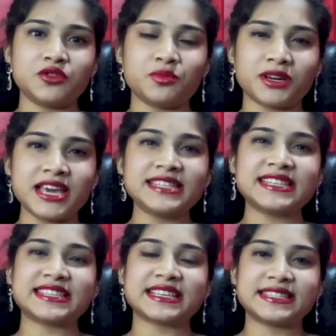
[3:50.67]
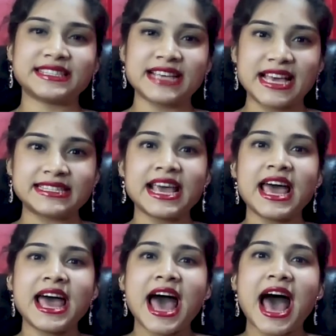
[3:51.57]
Super Kings' success
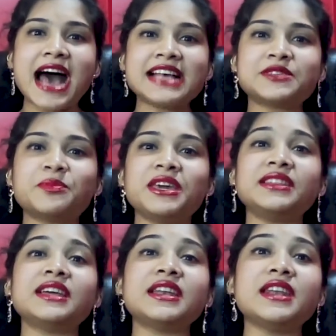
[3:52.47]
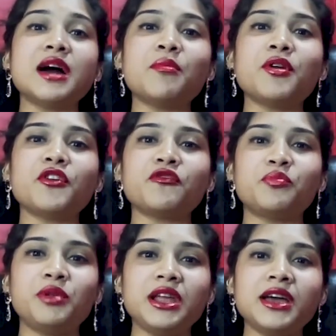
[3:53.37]
has been the number of
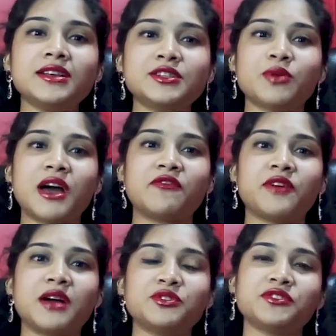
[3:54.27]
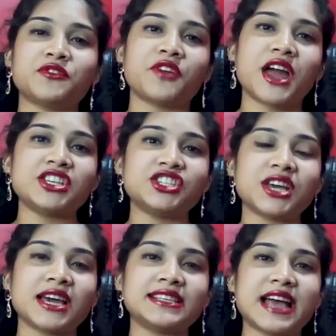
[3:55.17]
players who have come to the
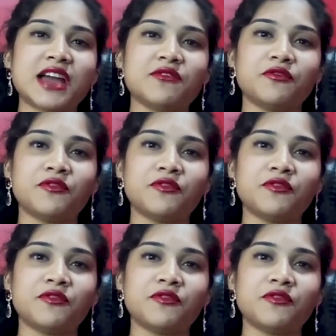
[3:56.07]
franchise and